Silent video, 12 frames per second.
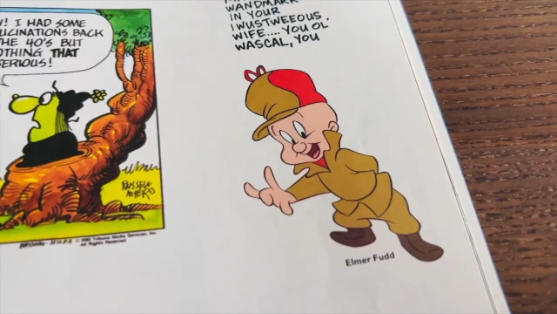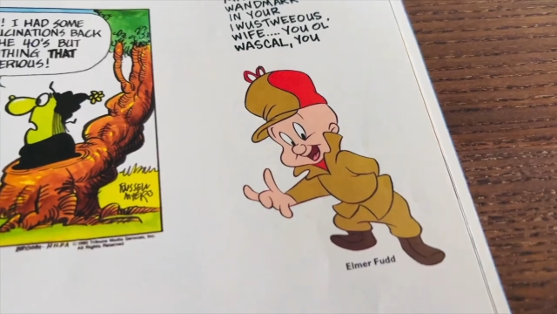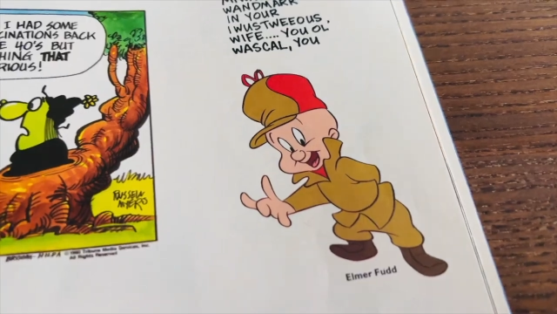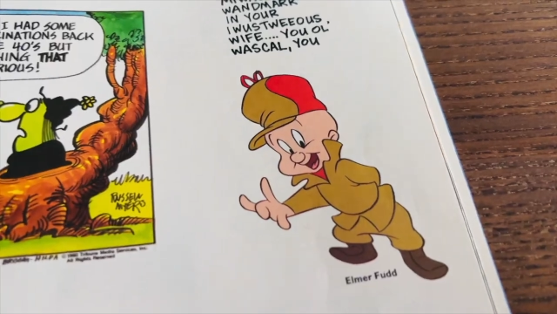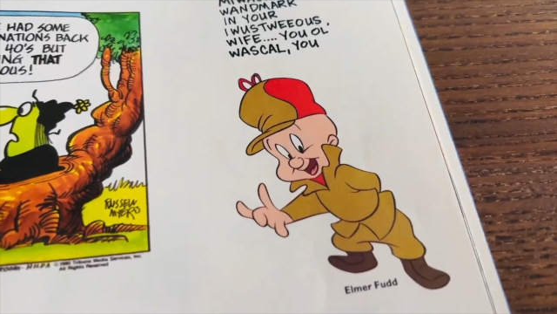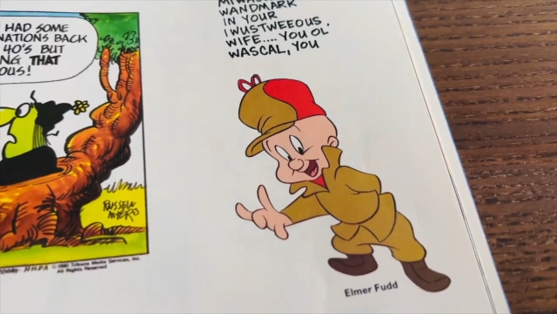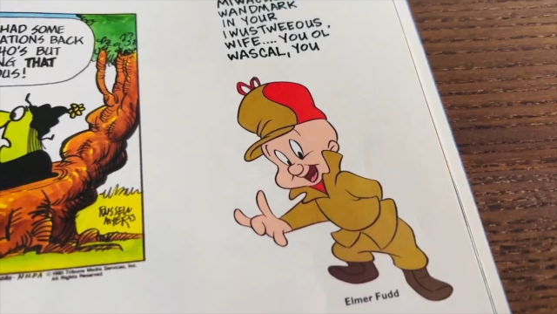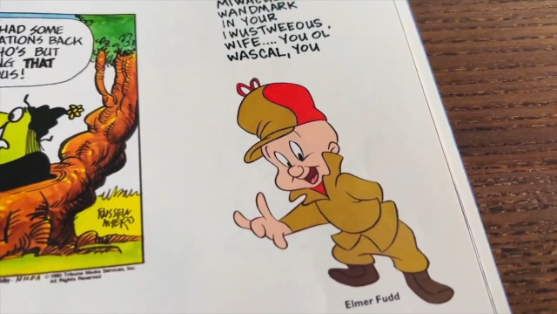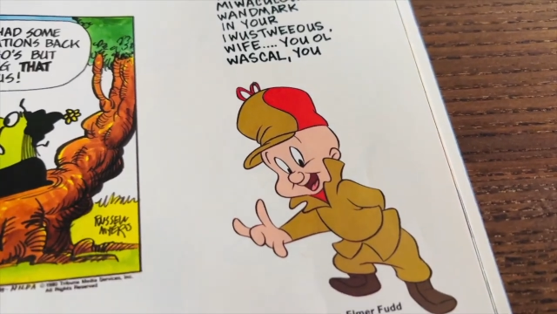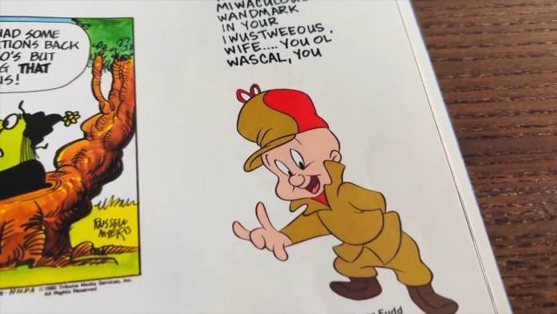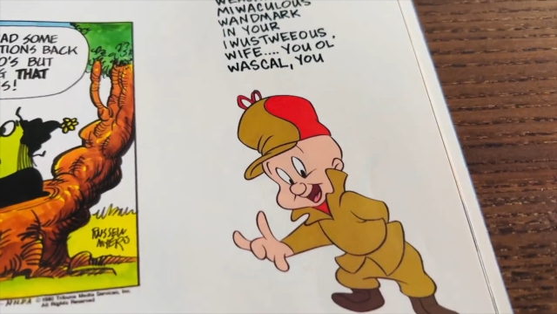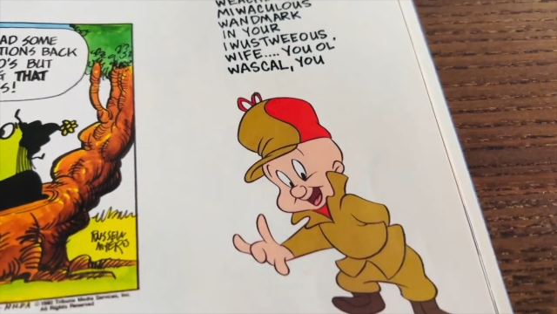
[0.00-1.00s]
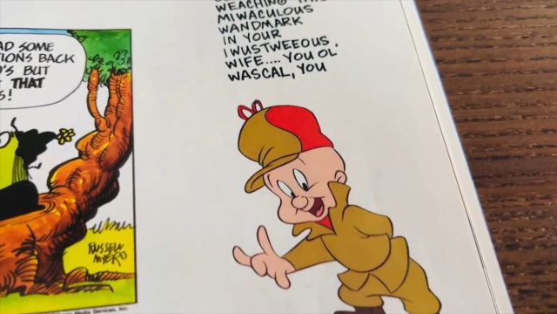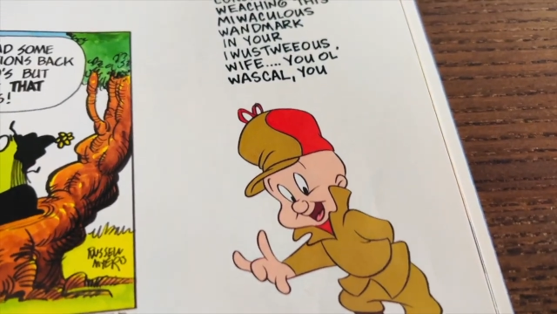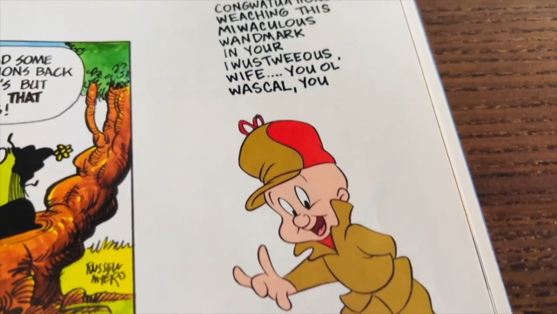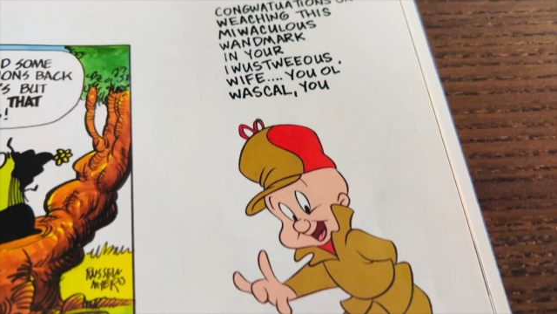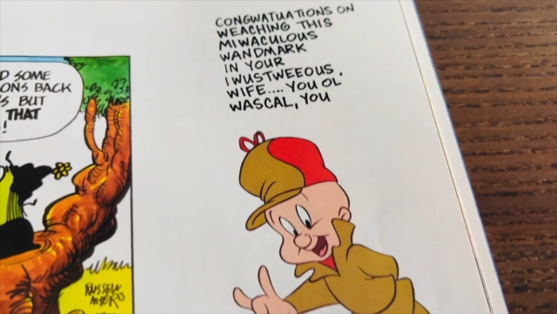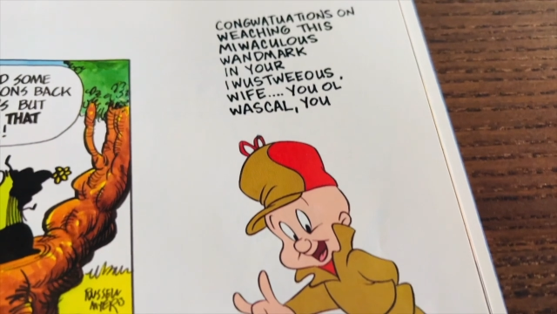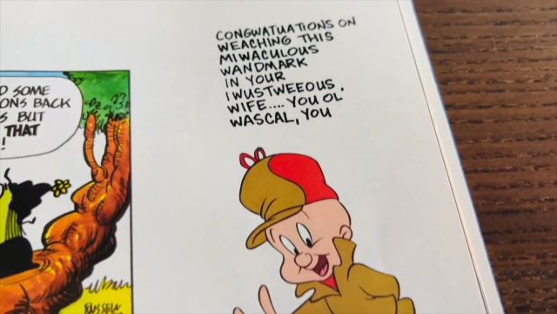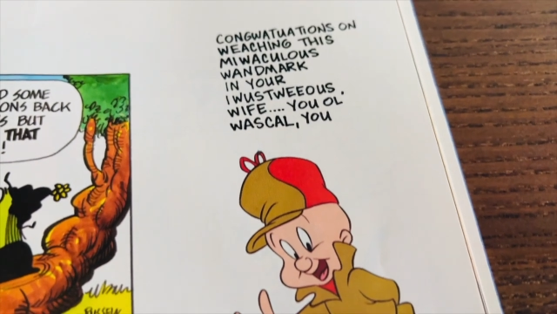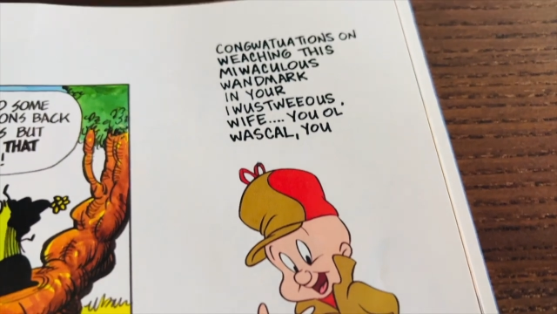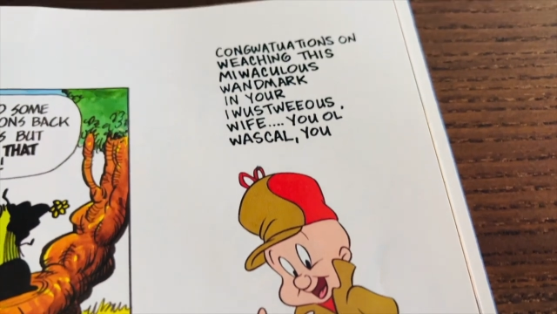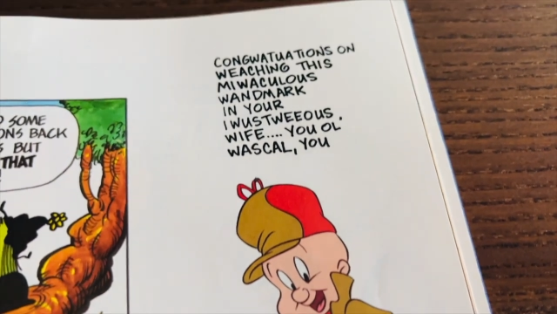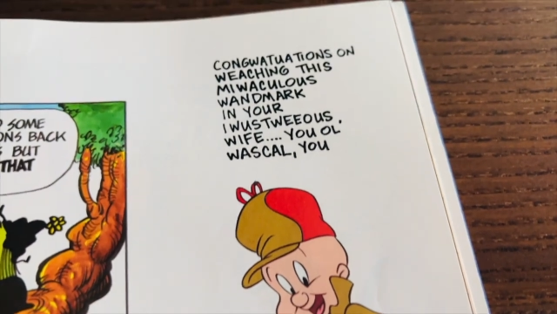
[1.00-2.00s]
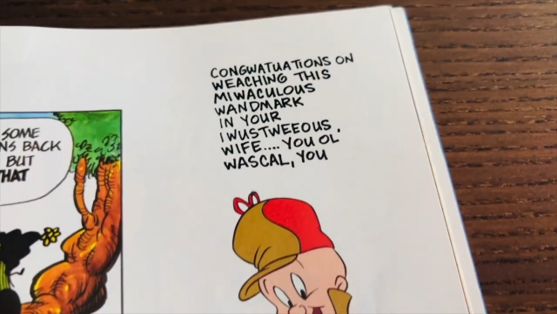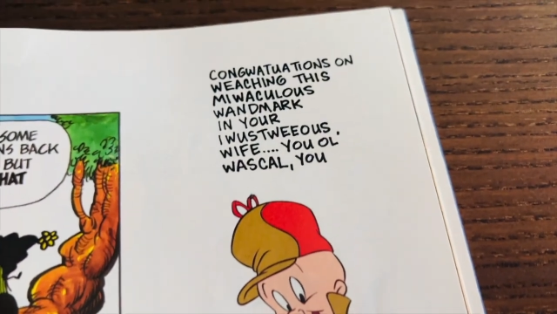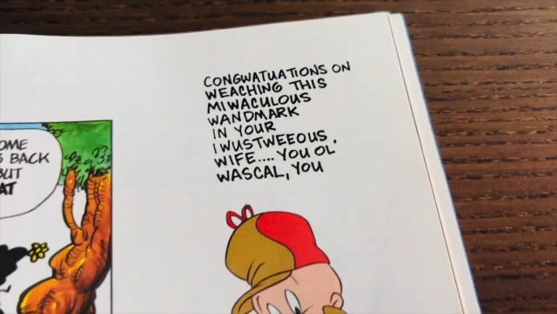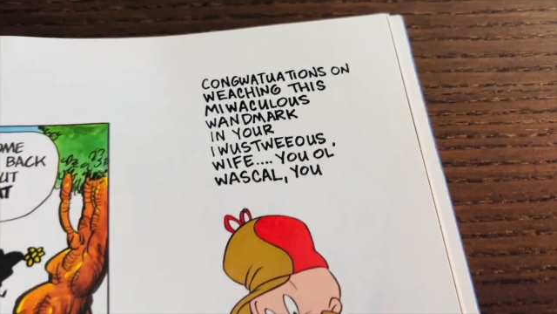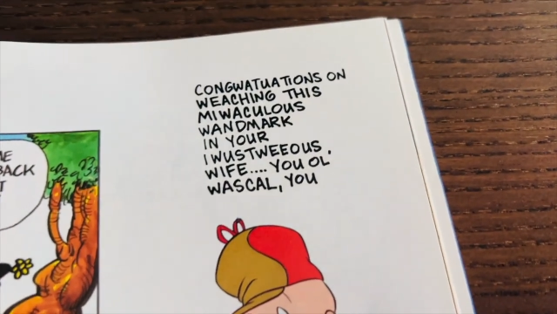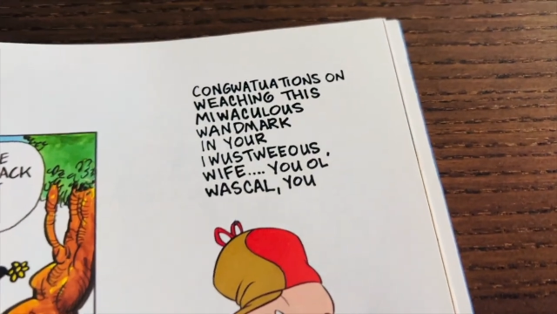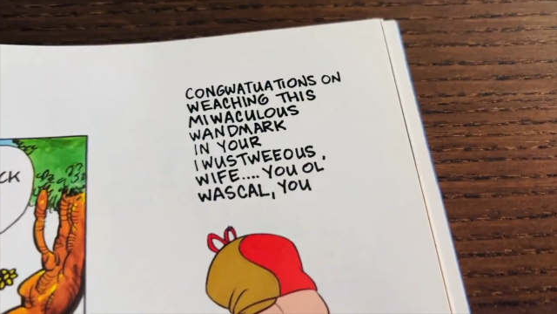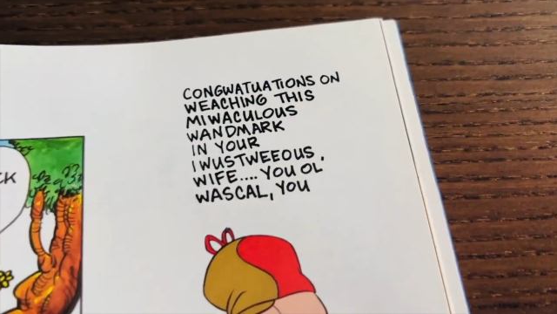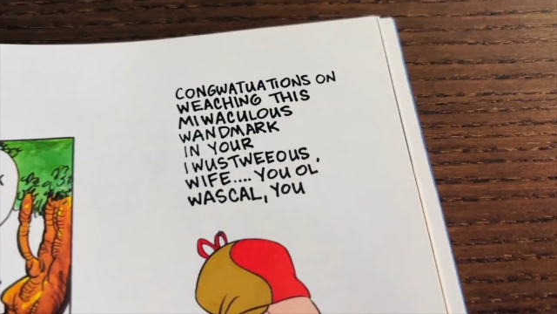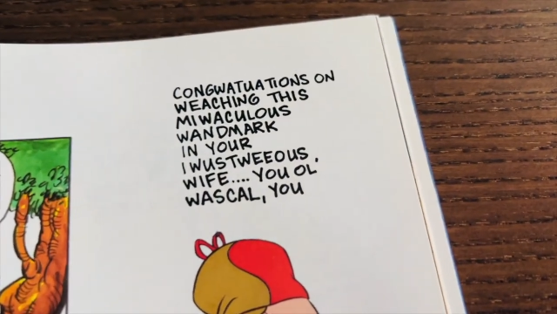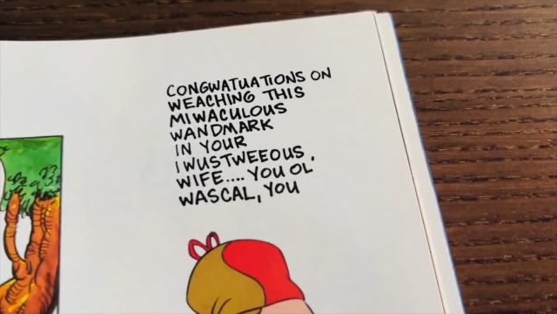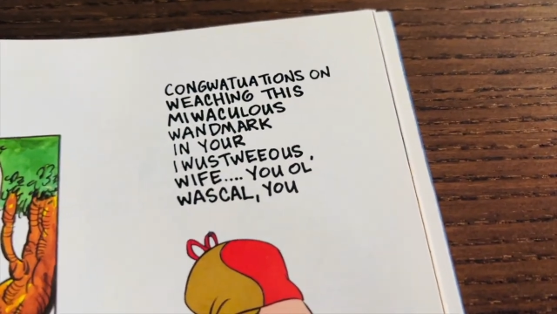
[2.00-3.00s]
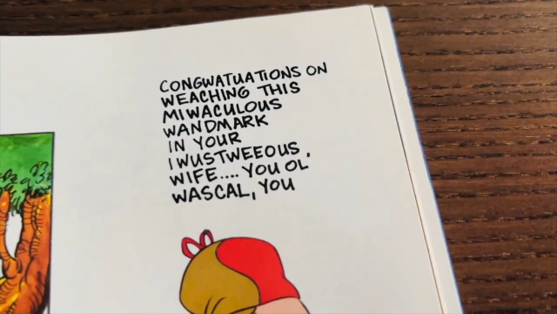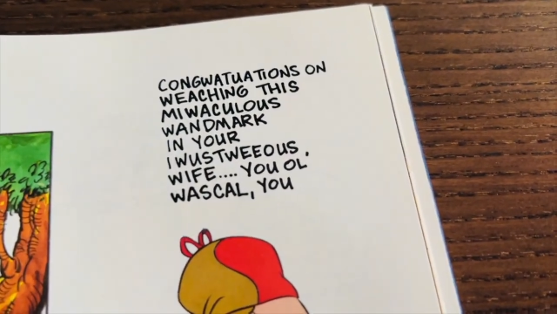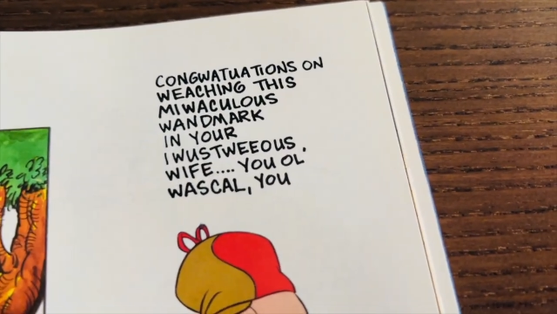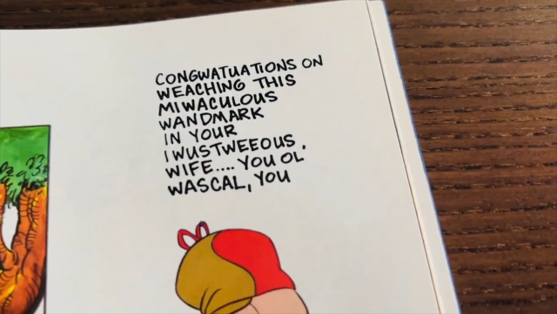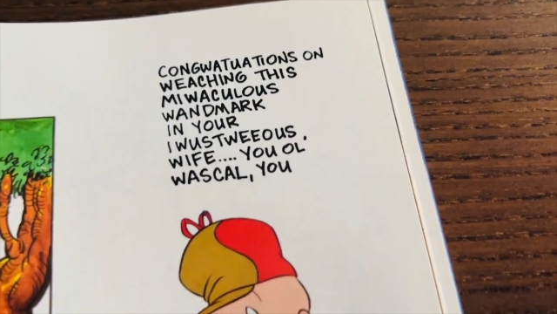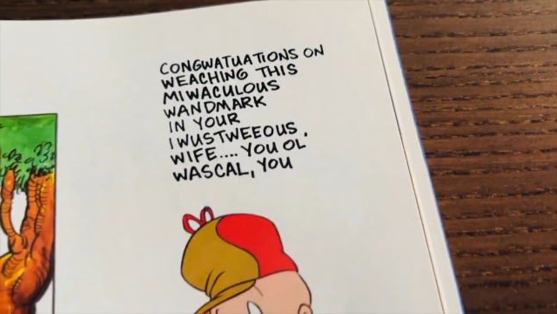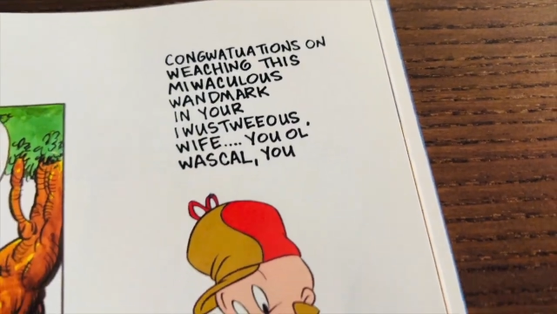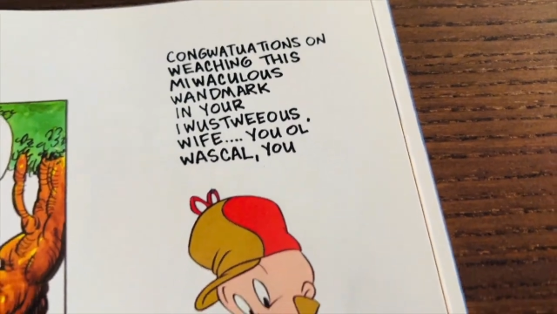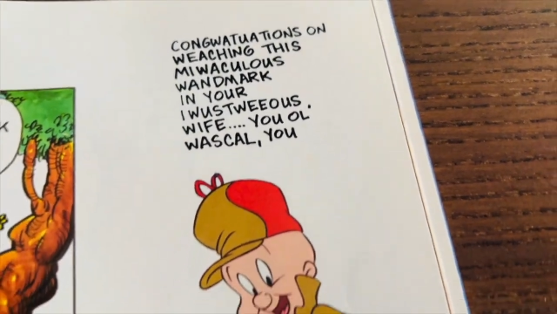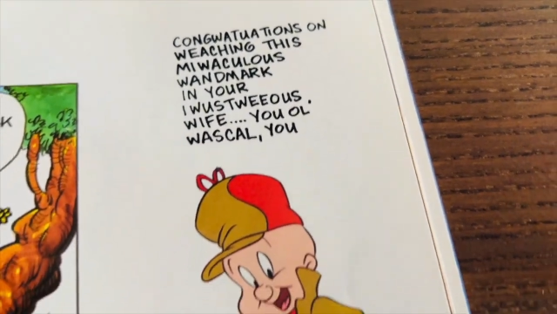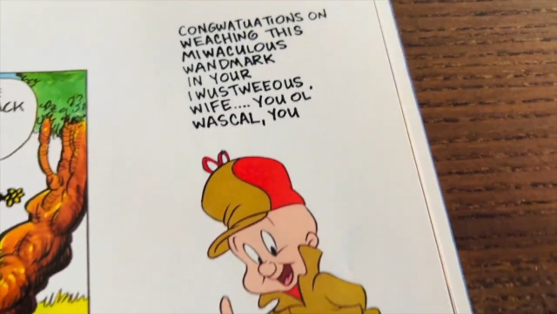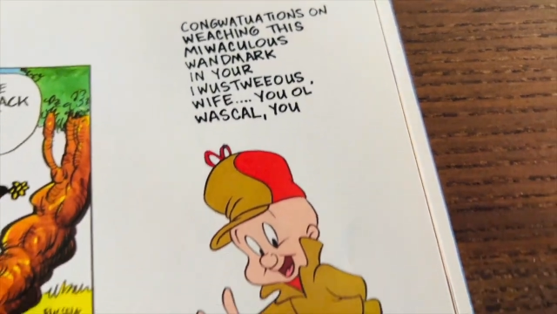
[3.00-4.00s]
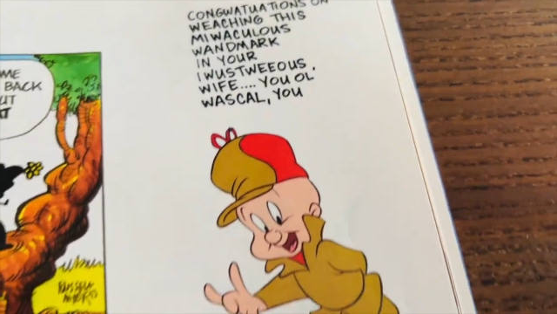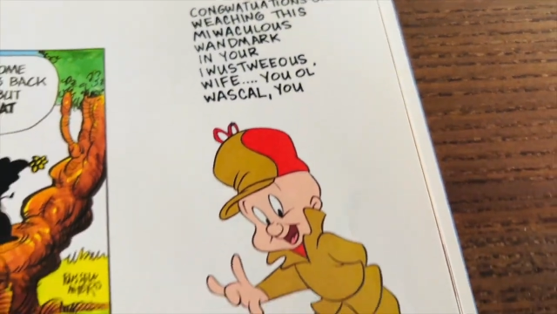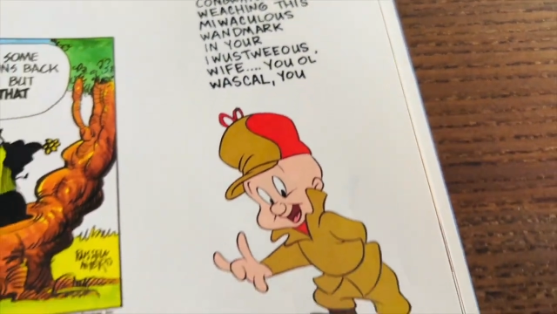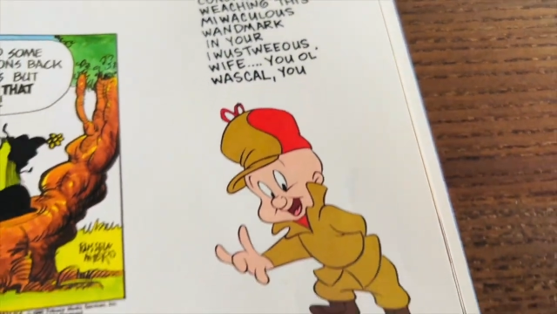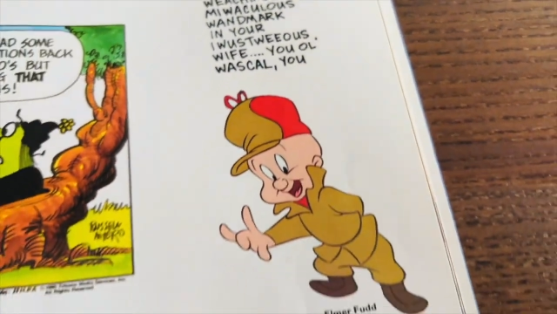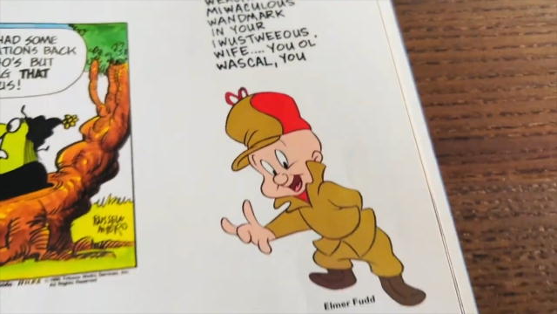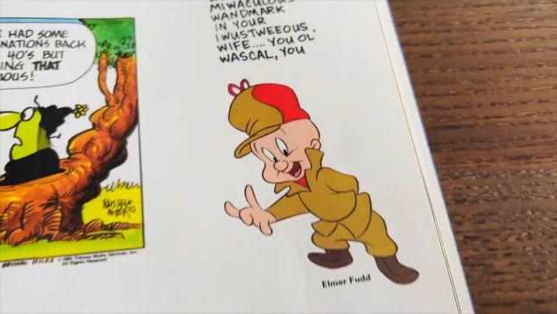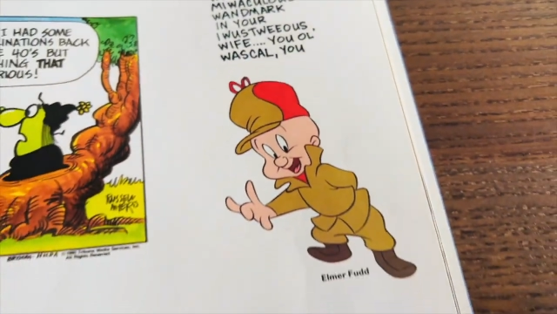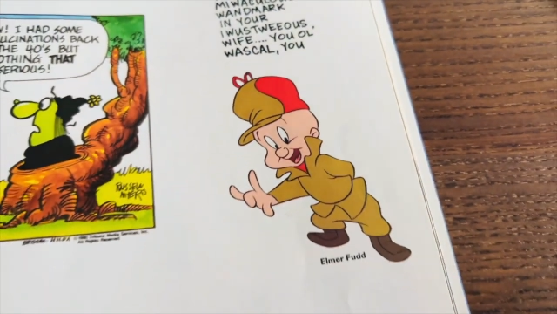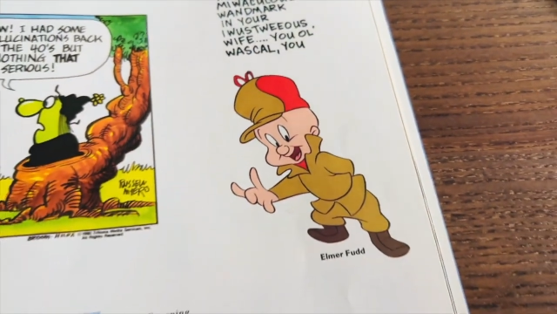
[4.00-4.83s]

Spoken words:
(no speaker visible)